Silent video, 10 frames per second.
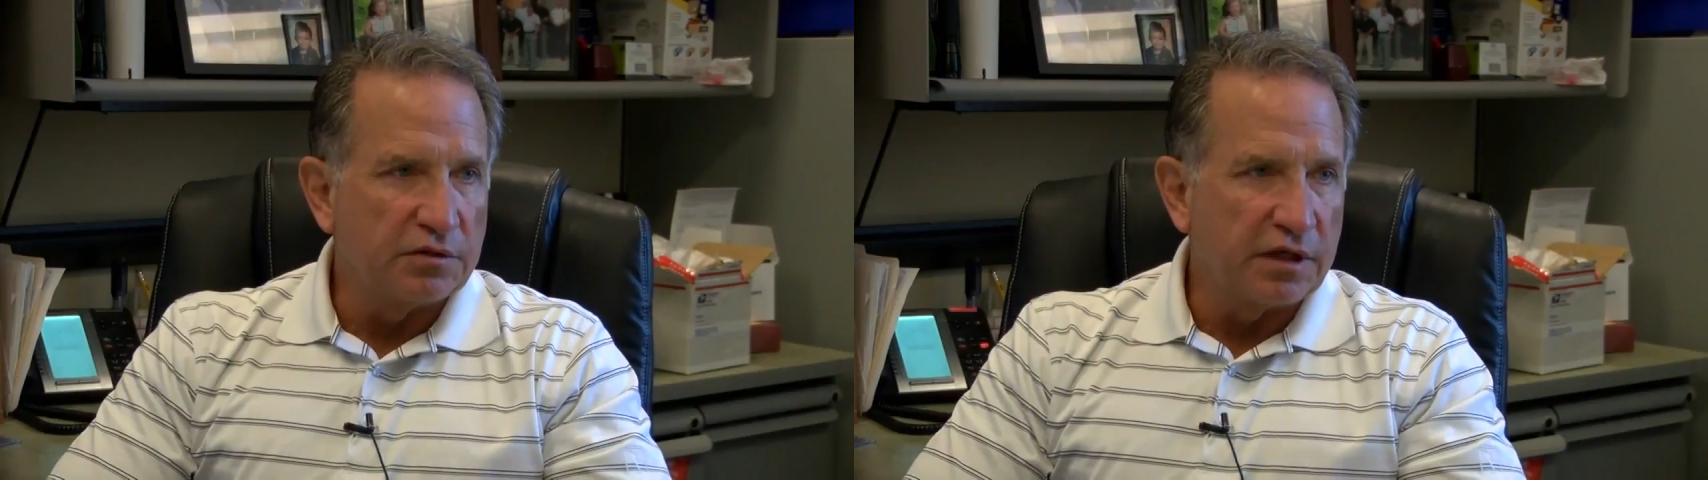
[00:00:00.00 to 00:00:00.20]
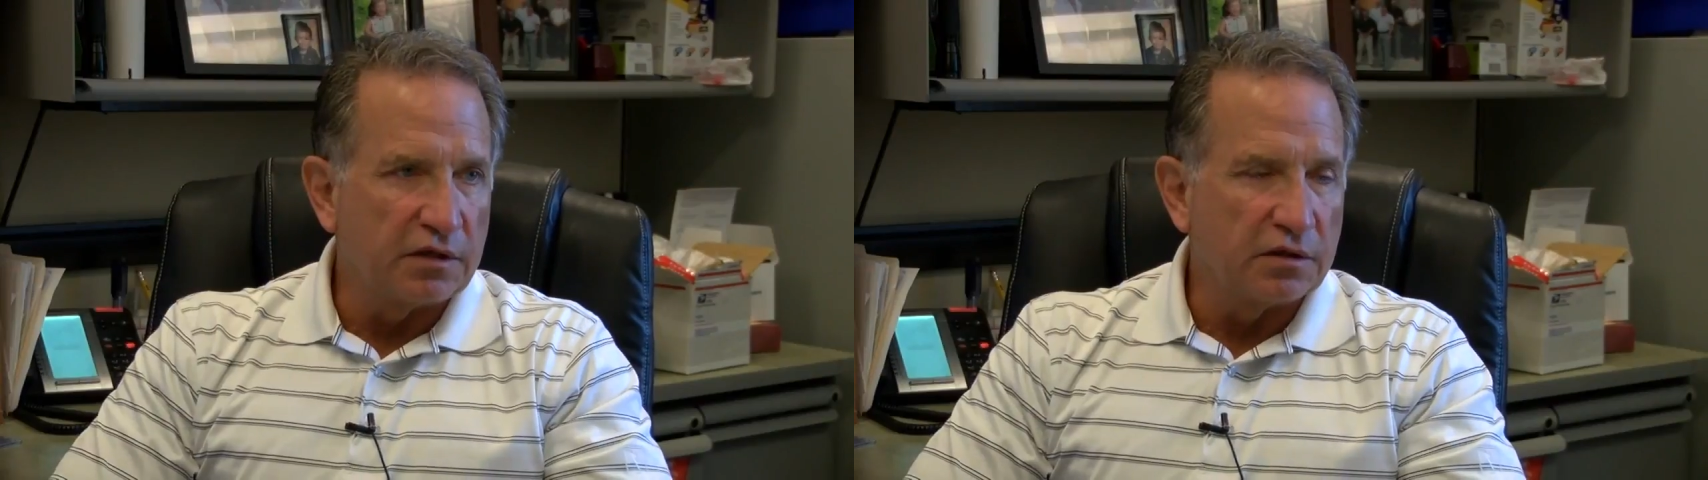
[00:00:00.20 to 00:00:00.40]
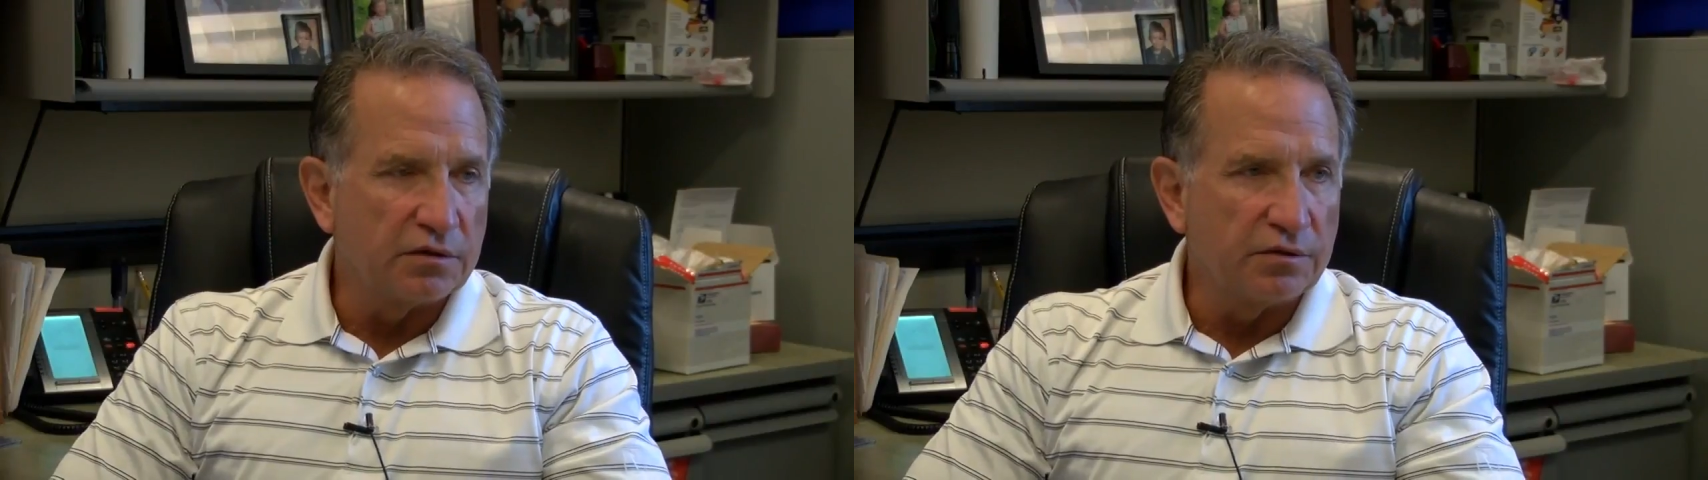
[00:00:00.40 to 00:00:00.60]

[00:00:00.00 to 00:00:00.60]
lieutenant on